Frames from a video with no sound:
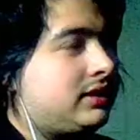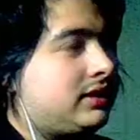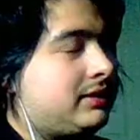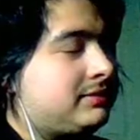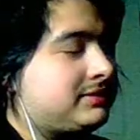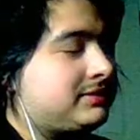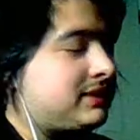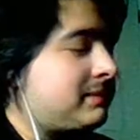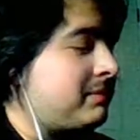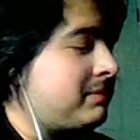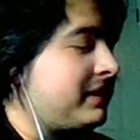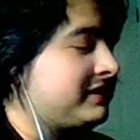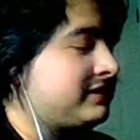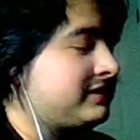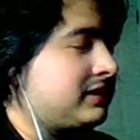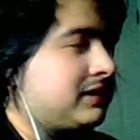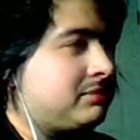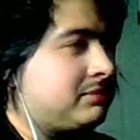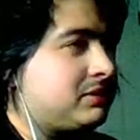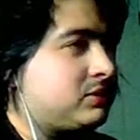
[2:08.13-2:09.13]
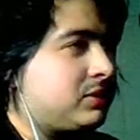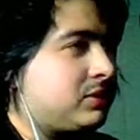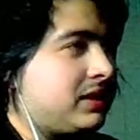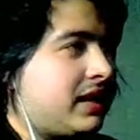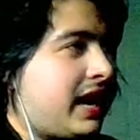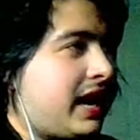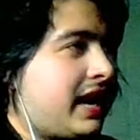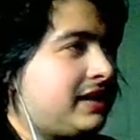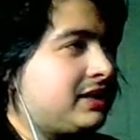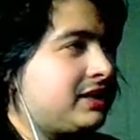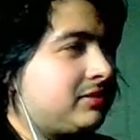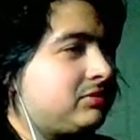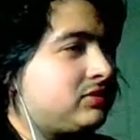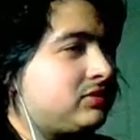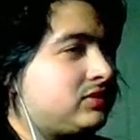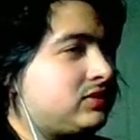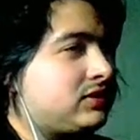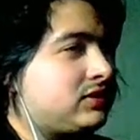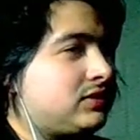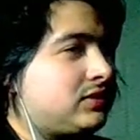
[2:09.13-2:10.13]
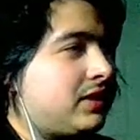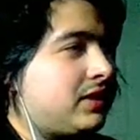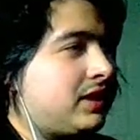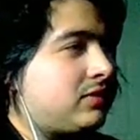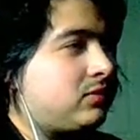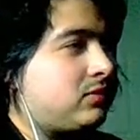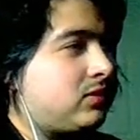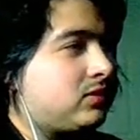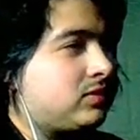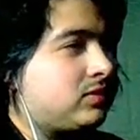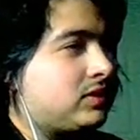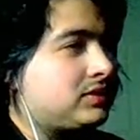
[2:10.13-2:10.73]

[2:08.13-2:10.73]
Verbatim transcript: It was like basically between AW2 and World War